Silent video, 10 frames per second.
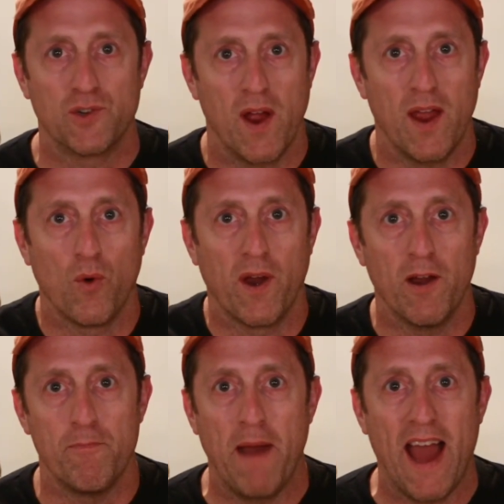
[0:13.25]
right, we're
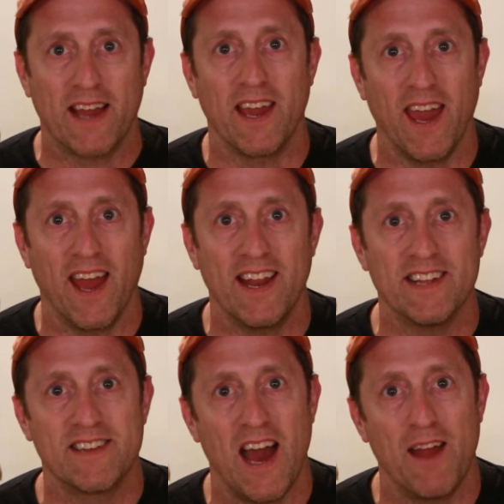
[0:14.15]
here back again.
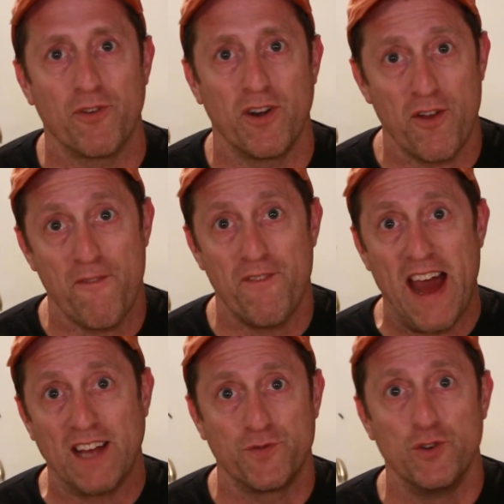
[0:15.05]
It's time for another
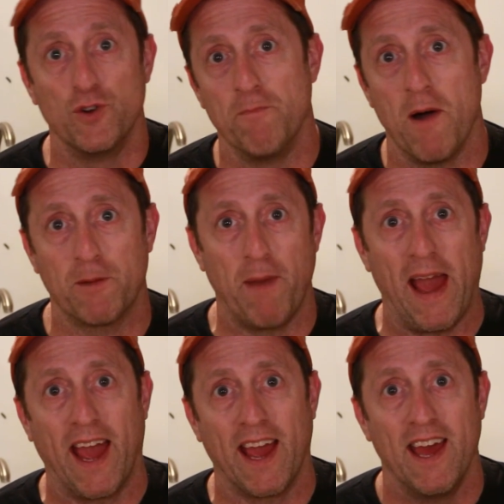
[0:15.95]
fast food
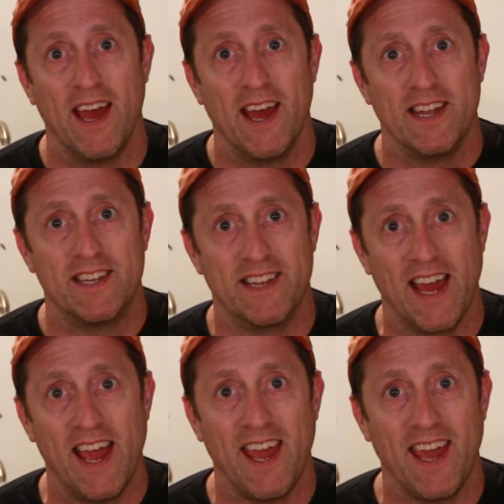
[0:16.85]
mukbang.
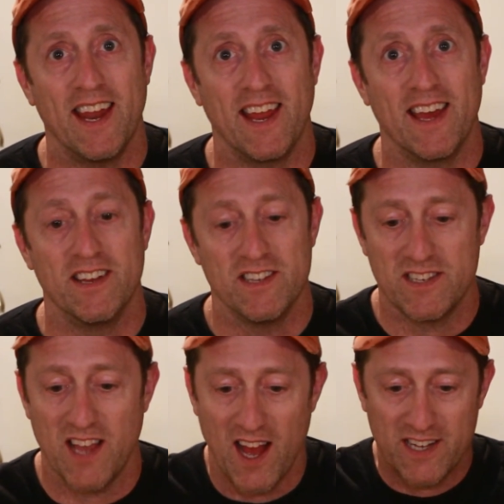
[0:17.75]
Today it
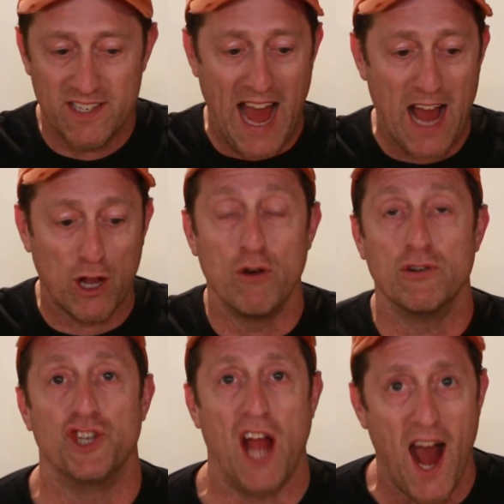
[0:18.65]
is Taco
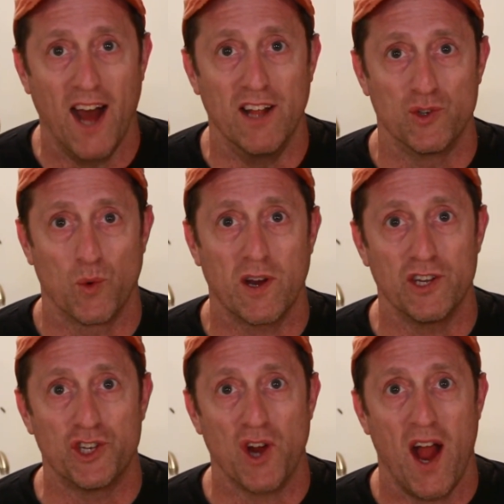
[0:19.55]
John's. We're
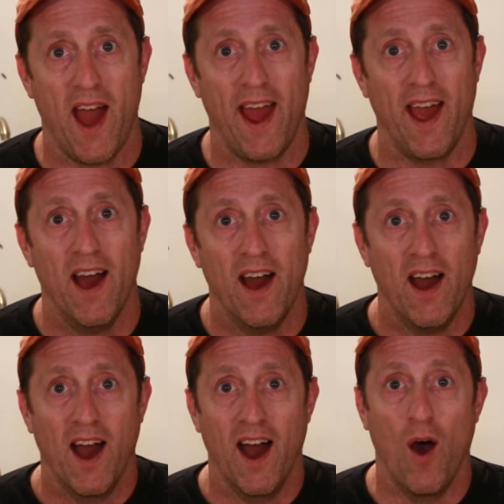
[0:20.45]
gonna try
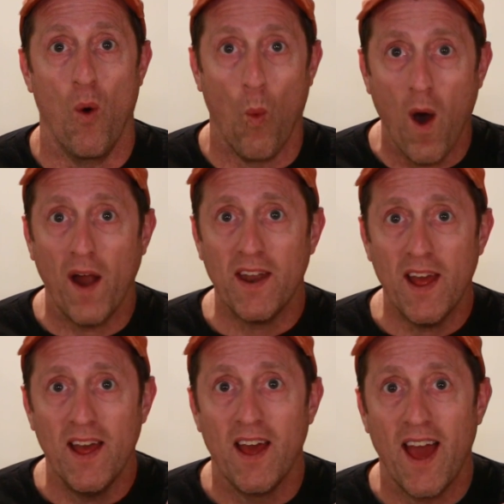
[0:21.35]

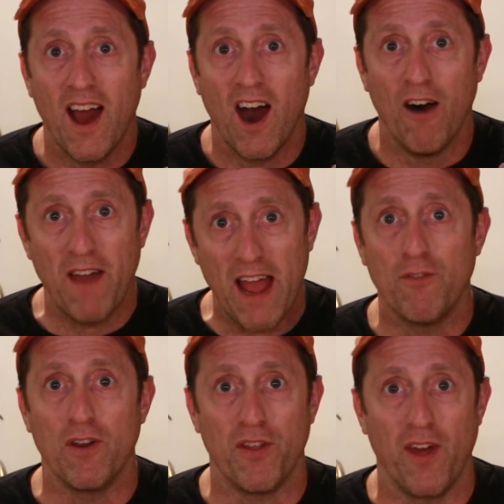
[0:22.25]
one of
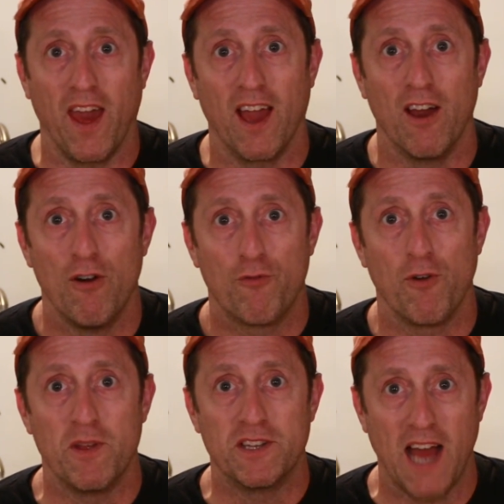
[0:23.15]
everything
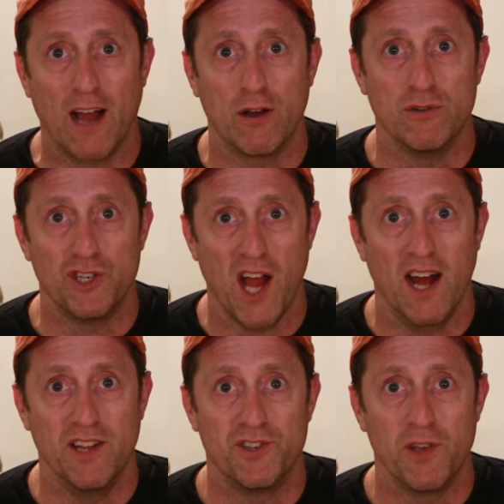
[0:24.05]
from the Taco
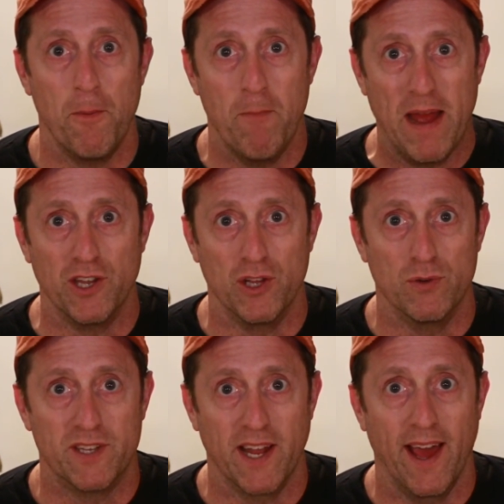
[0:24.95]
John's menu
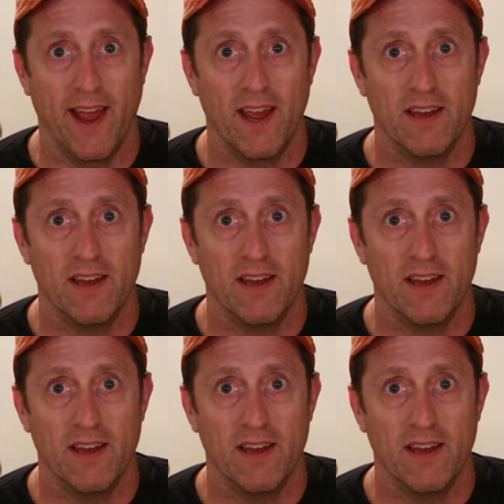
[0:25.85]
today.